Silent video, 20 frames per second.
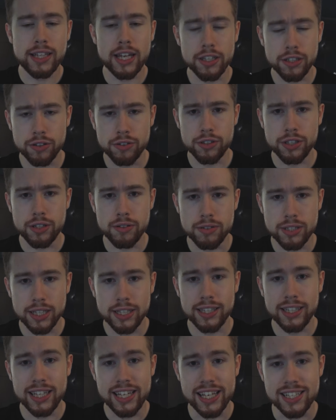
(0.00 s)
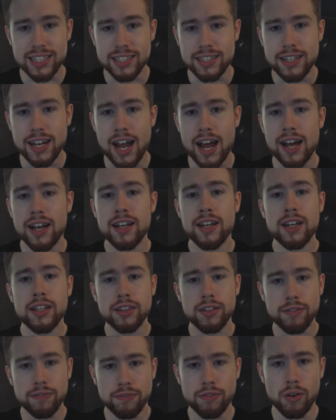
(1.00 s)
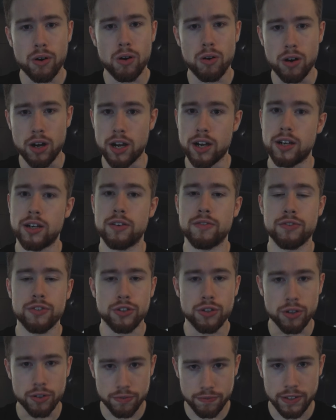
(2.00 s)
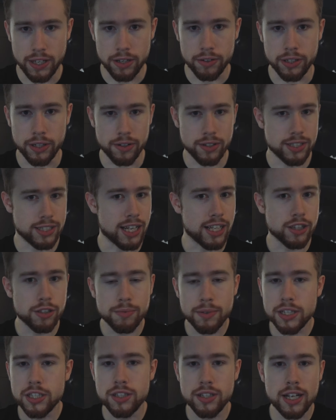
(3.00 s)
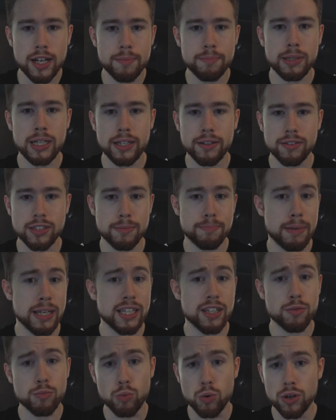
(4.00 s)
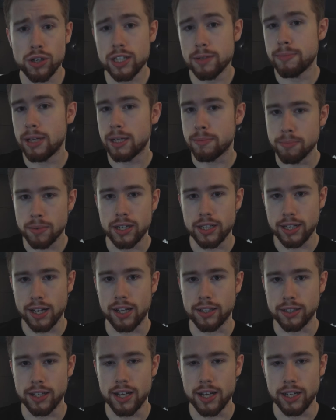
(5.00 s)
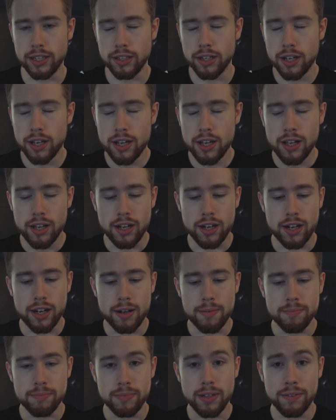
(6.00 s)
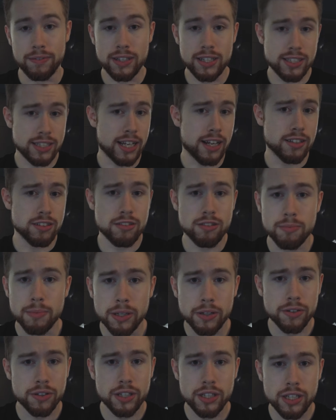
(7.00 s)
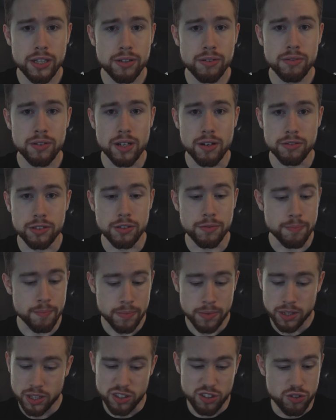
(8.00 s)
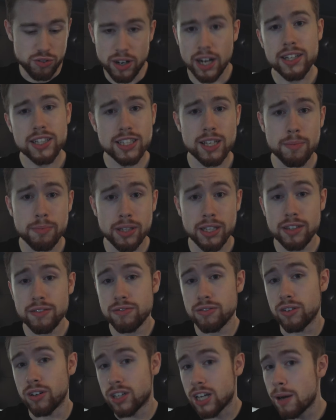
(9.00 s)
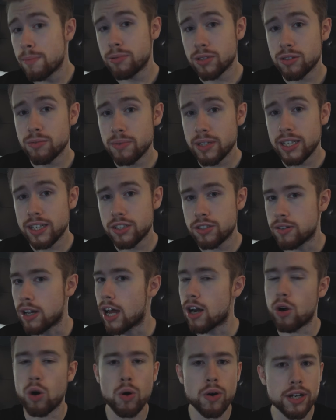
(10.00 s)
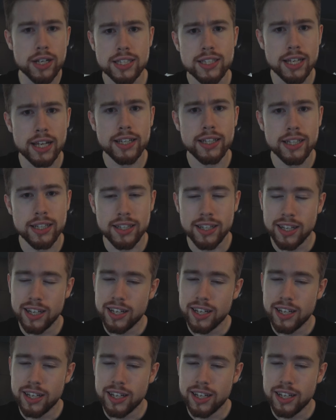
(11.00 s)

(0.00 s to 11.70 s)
that you're using is not the fault of your failure. It's not the reason you haven't been able to make it work and make money online. If this sounds familiar to you, you tried something for a couple of weeks, you got all excited,